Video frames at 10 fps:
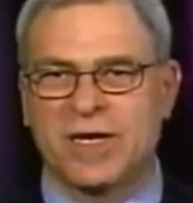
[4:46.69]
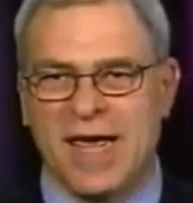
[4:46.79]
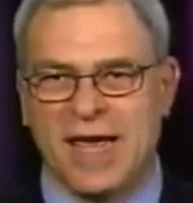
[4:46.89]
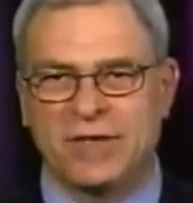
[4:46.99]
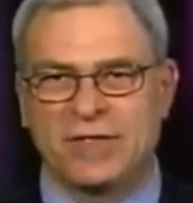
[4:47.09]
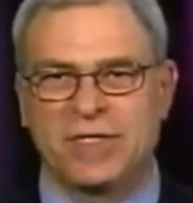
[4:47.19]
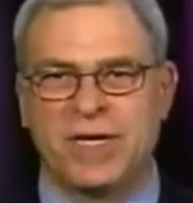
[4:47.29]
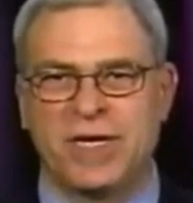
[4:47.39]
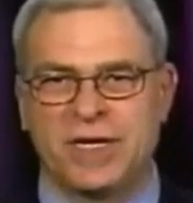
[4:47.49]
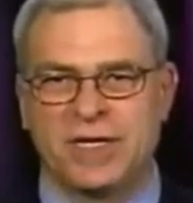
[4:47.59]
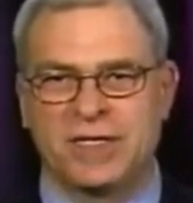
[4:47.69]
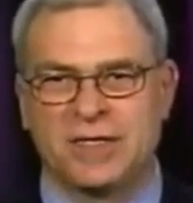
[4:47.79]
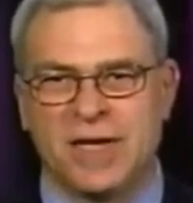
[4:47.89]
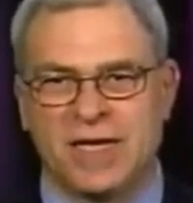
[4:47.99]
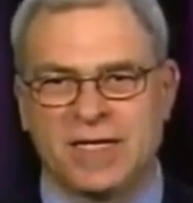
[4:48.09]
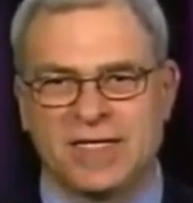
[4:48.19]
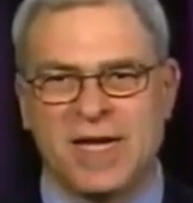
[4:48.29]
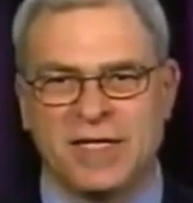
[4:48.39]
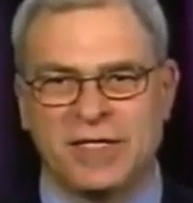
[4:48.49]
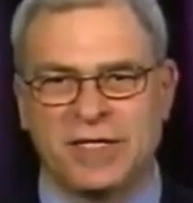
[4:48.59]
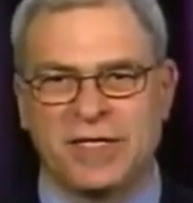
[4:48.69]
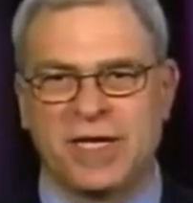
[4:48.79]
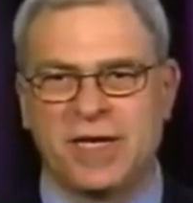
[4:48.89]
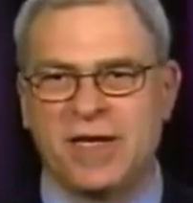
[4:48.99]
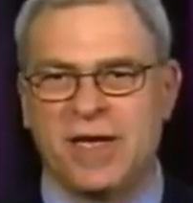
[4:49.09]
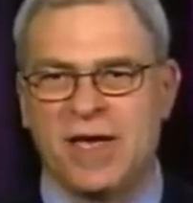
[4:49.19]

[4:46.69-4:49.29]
and energy and uh, tension that